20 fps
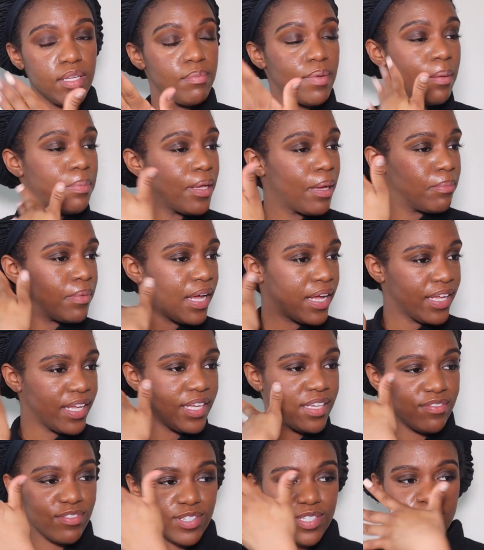Maybe I'm
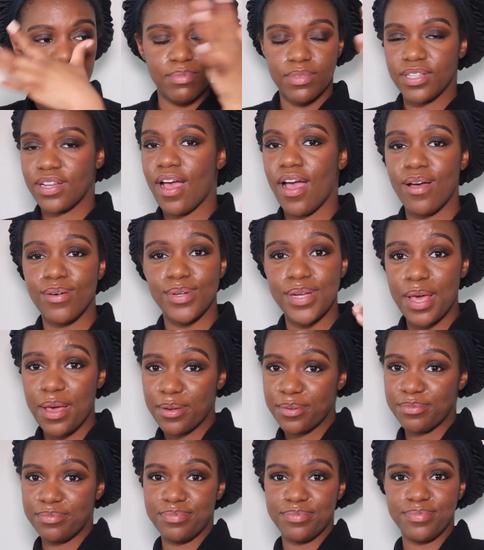naive or something. I don't
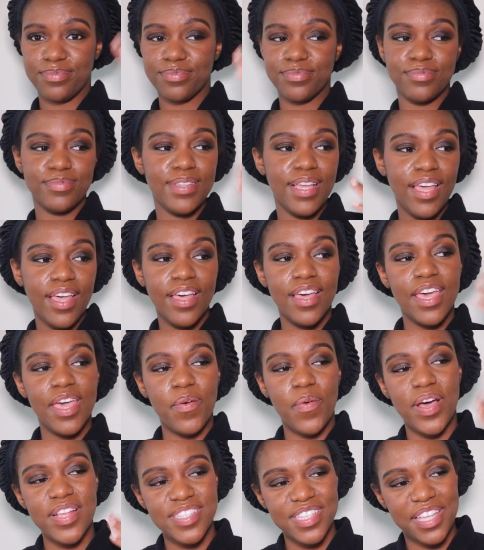know.
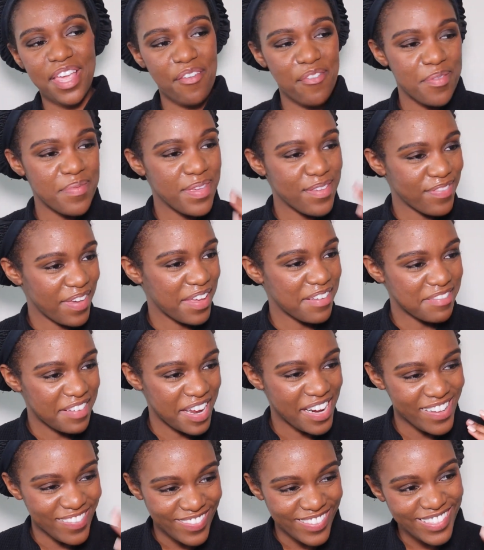It wasn't giving me fake
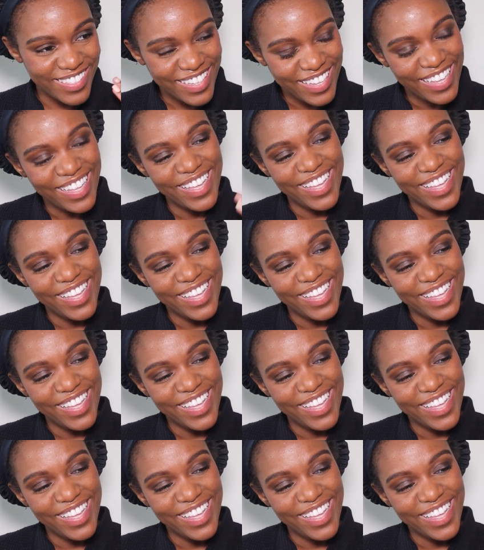vibes.